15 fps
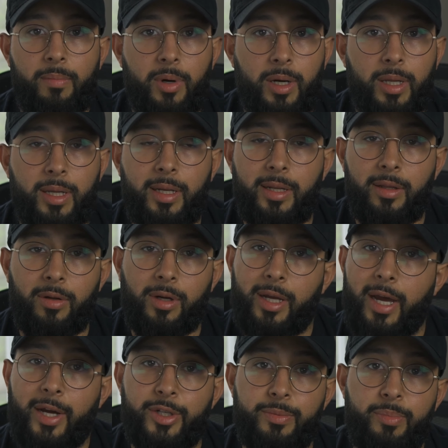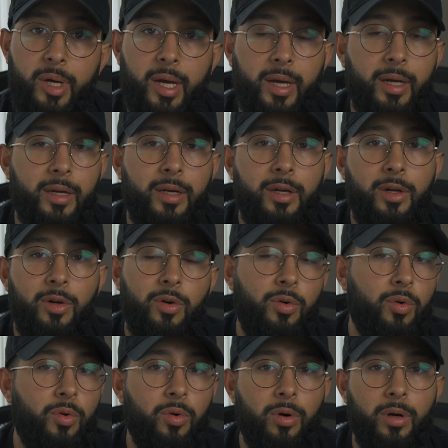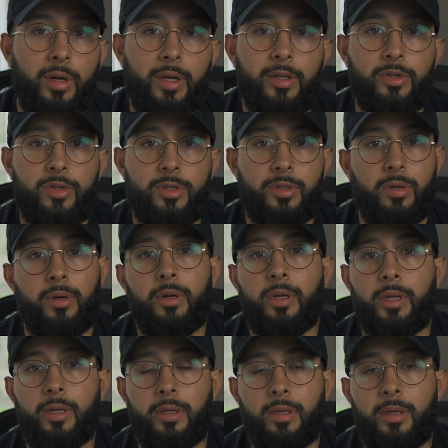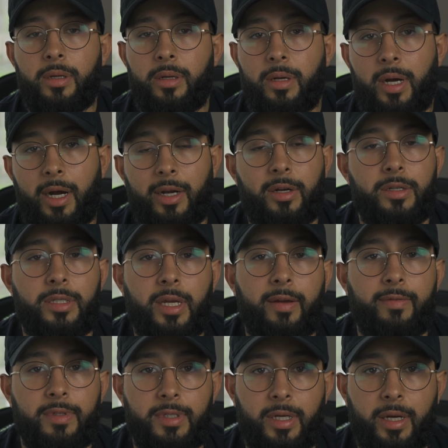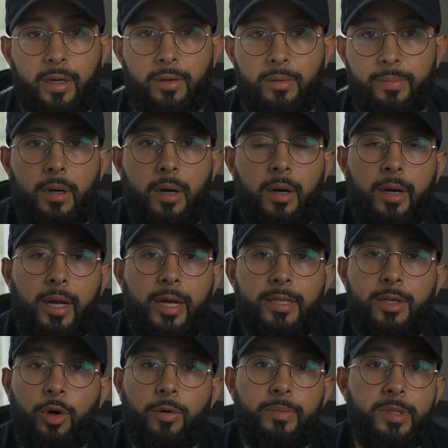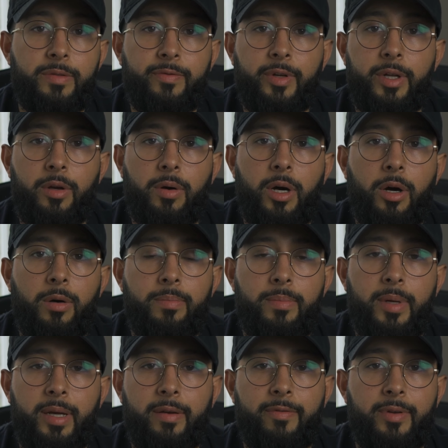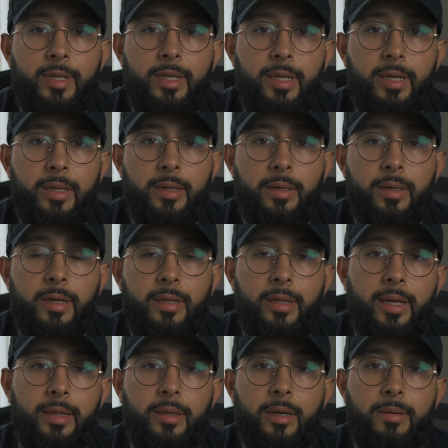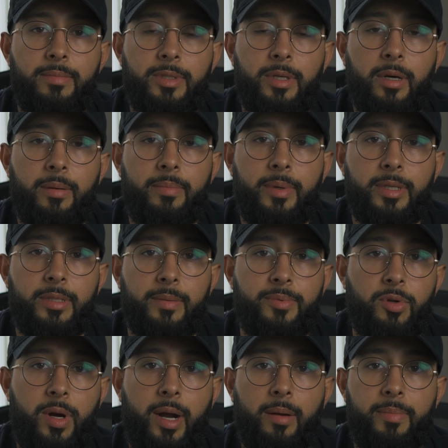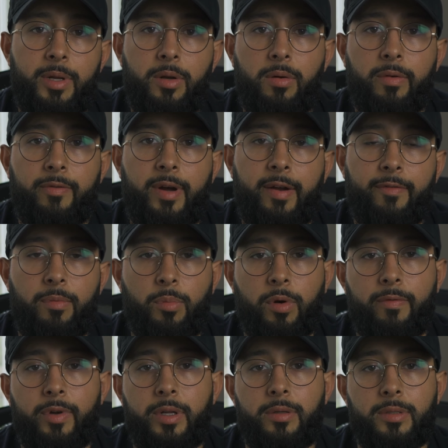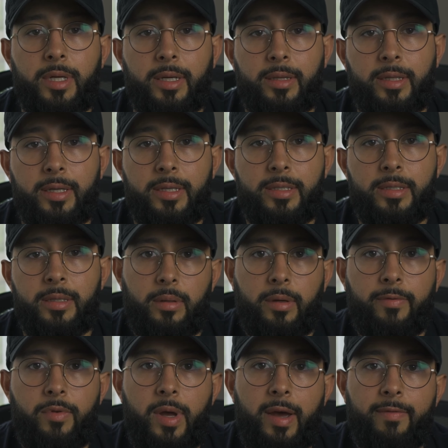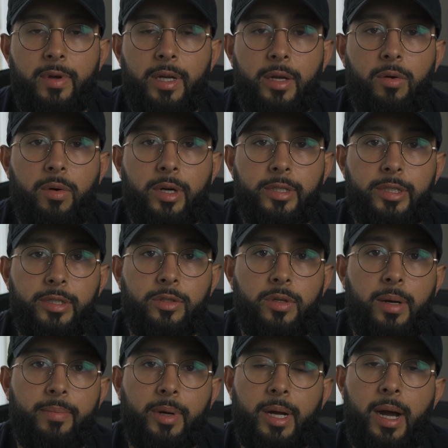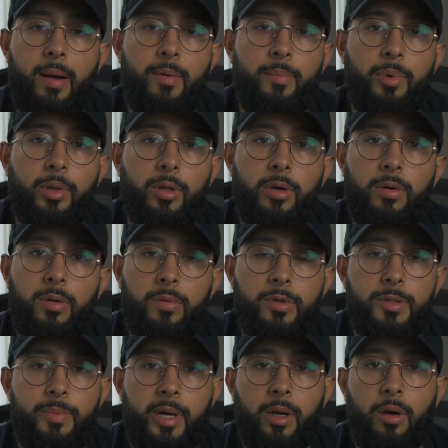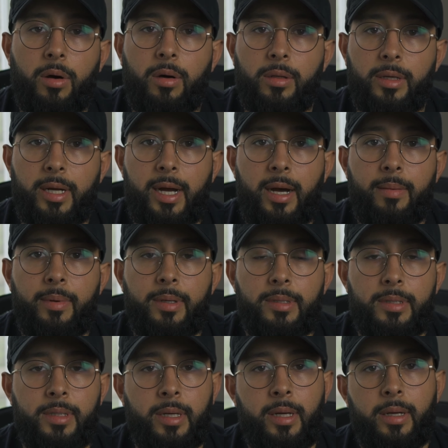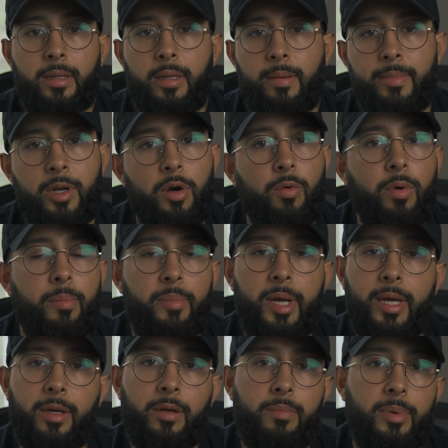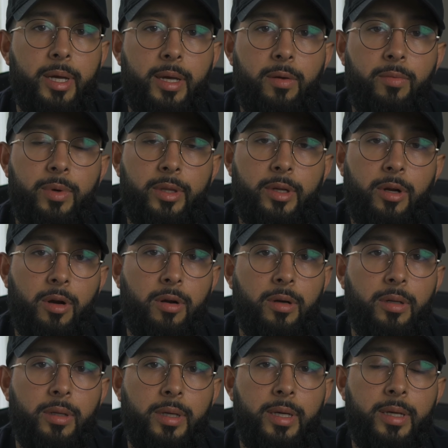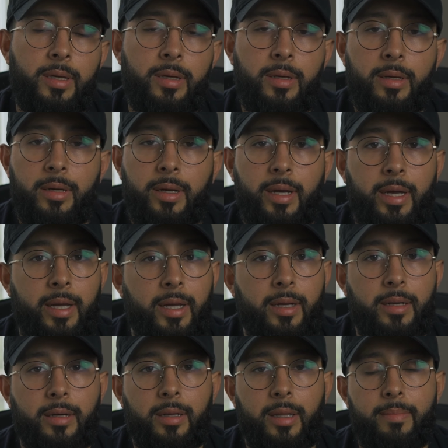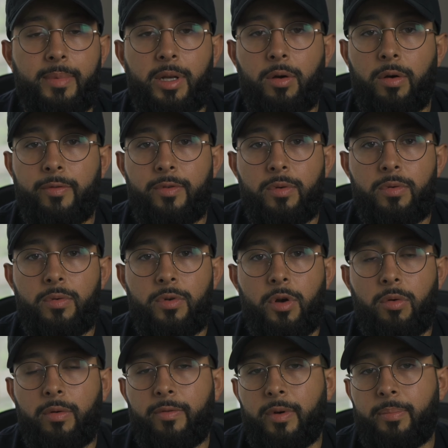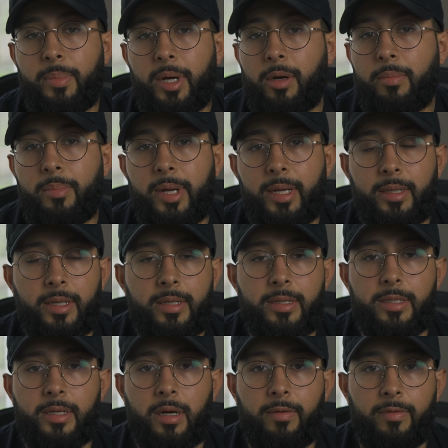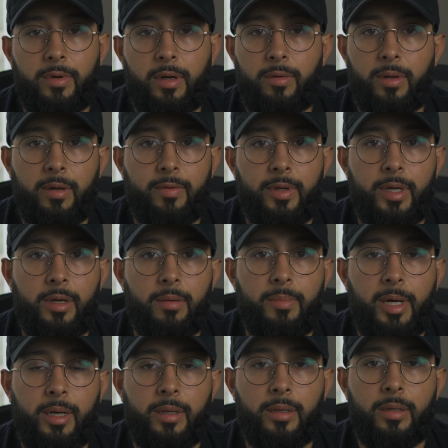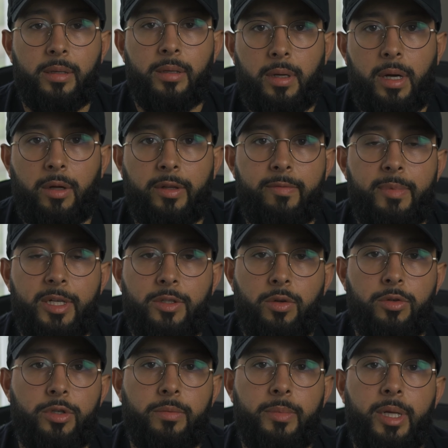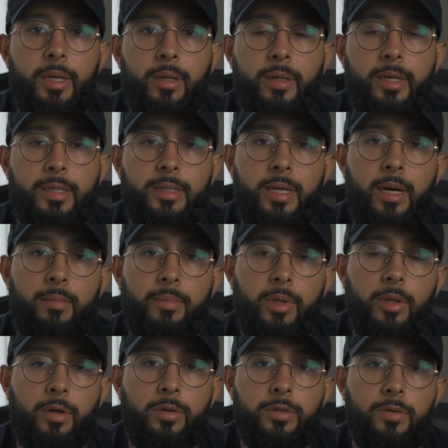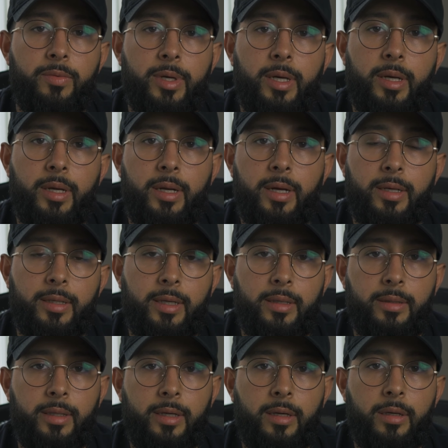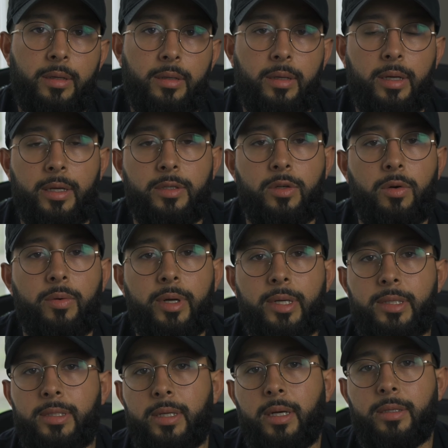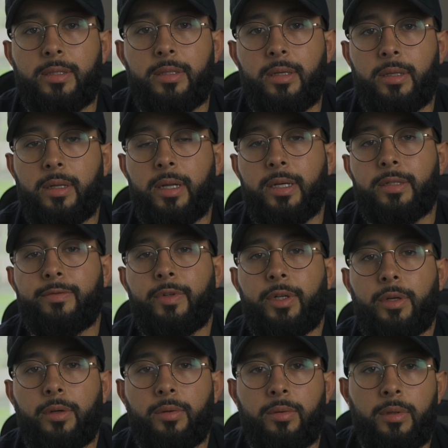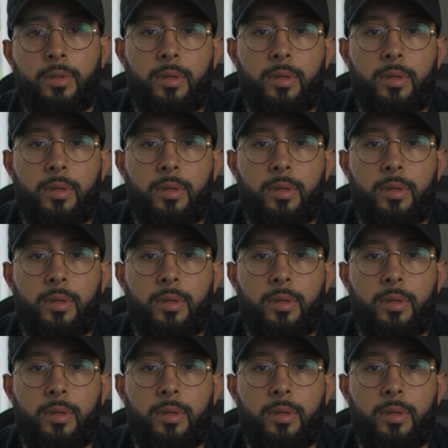money in either cash back or interest earning on your savings account. All right guys, I hope this video helped. If it did, hit that thumbs up and subscribe to be notified for more videos like this. If you have any questions, drop a comment below. I respond to all the comments. Let me know what bank you're banking with currently, and let me know if you know of a better bank than Discover. I would love to hear about it. I'll leave my social media links down below so we can connect on there. And as always, I'll see you on the next video.